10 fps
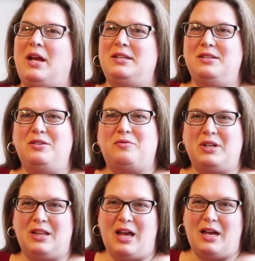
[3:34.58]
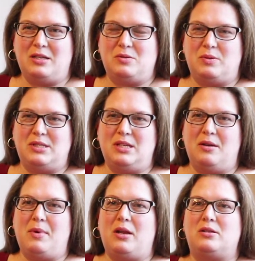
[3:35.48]
I didn't realize was the
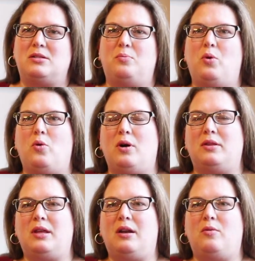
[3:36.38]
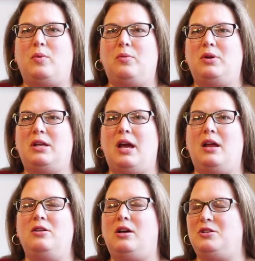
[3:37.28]
amount of support that we would
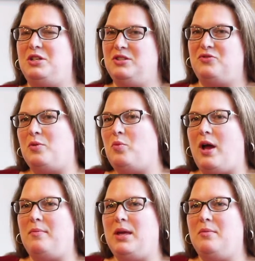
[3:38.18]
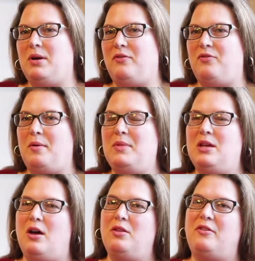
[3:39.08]
get, not just from Why Me, but from the
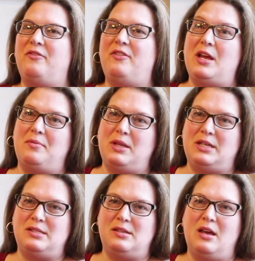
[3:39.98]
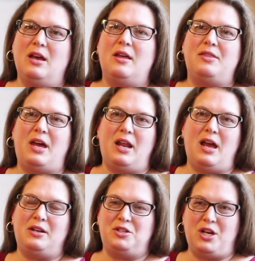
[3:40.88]
other families that
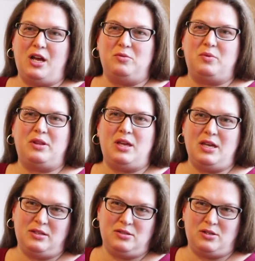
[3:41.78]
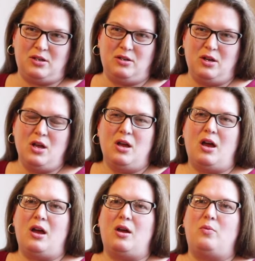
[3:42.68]
had a child with cancer.
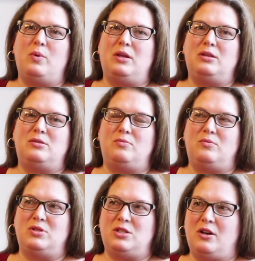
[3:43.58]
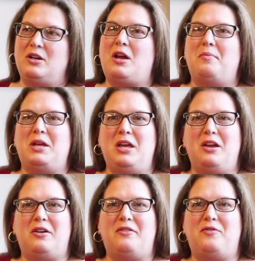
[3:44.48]
We started coming
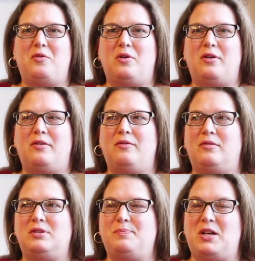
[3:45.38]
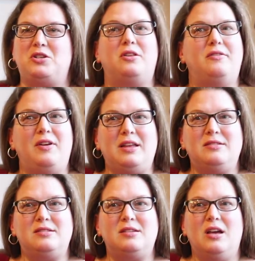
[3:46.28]
here for special
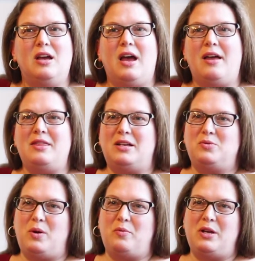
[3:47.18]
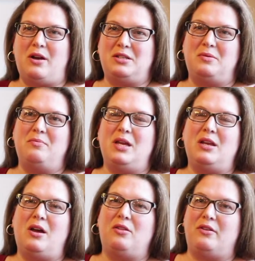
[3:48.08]
events, and that's where we got to
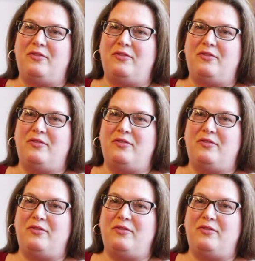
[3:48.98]
meet other